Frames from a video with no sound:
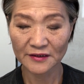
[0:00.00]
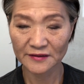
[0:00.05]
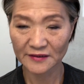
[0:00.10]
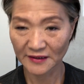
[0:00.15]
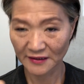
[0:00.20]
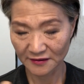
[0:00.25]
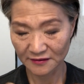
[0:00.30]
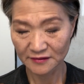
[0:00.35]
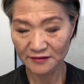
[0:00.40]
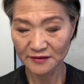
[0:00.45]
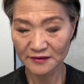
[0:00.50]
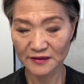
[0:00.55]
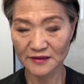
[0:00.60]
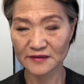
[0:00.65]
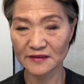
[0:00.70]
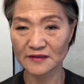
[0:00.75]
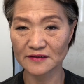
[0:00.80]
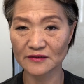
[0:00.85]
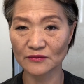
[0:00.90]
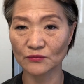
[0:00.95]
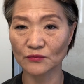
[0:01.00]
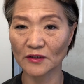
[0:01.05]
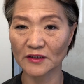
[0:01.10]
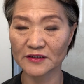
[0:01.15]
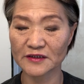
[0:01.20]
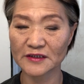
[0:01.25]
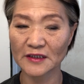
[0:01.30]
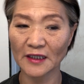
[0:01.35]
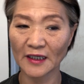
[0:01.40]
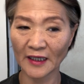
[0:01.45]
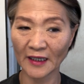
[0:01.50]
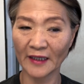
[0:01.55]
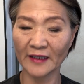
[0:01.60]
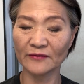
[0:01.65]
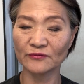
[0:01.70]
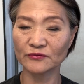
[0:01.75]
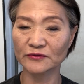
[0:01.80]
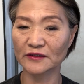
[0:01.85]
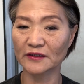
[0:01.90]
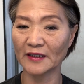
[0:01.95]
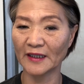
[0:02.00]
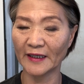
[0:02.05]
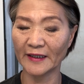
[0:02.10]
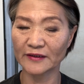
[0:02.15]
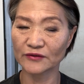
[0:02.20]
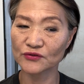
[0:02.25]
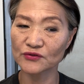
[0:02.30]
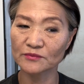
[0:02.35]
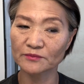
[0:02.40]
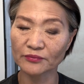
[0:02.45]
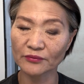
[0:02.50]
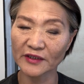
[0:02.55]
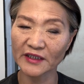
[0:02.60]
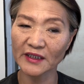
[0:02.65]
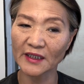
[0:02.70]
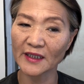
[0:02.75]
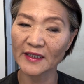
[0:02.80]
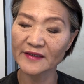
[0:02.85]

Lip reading: then this is what I would like to bring,